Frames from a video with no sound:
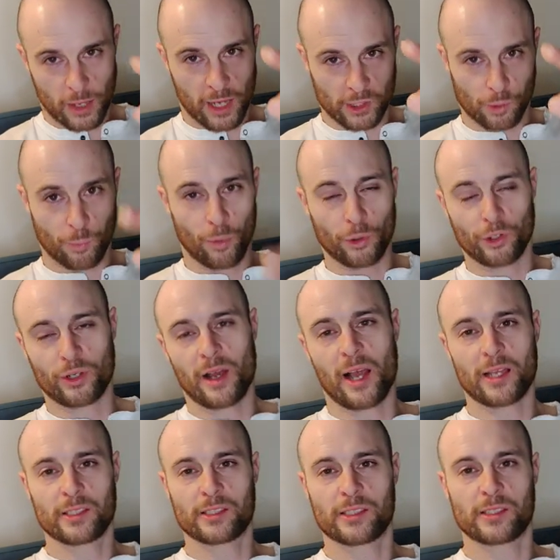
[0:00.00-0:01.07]
I support you
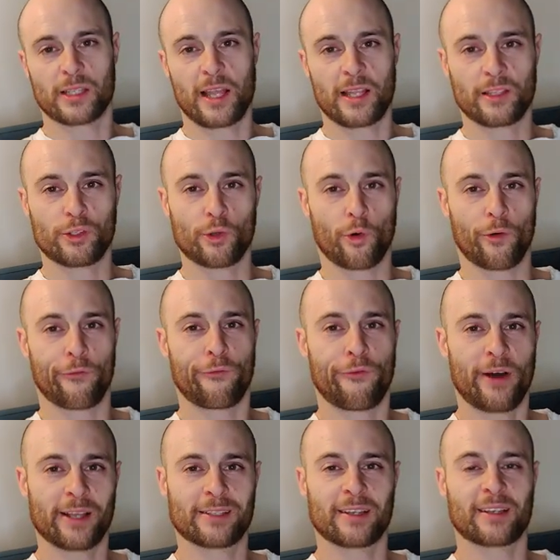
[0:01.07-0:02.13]
guys in your
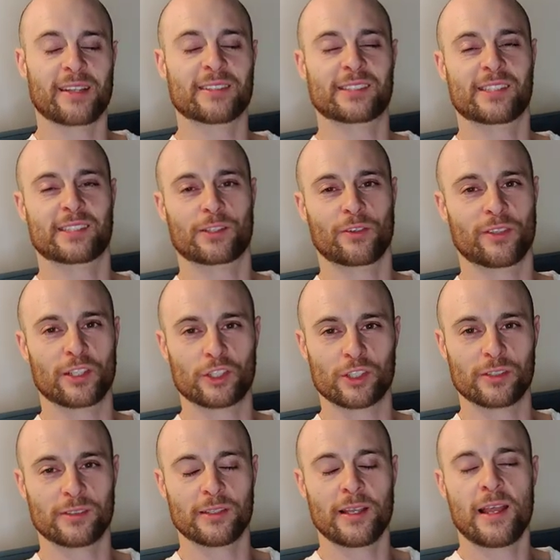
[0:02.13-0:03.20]
fight against this
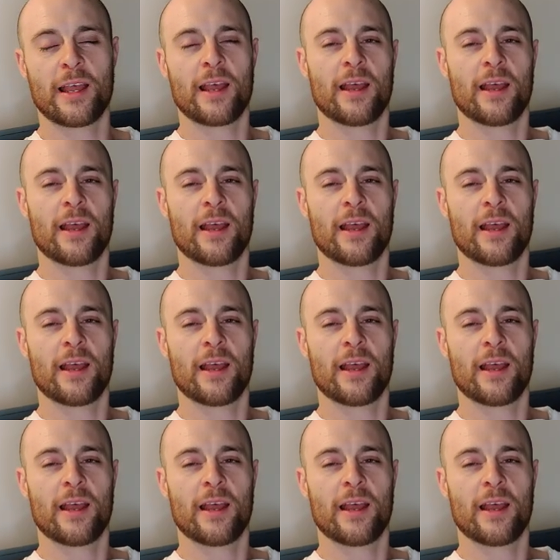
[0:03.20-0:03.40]
condition.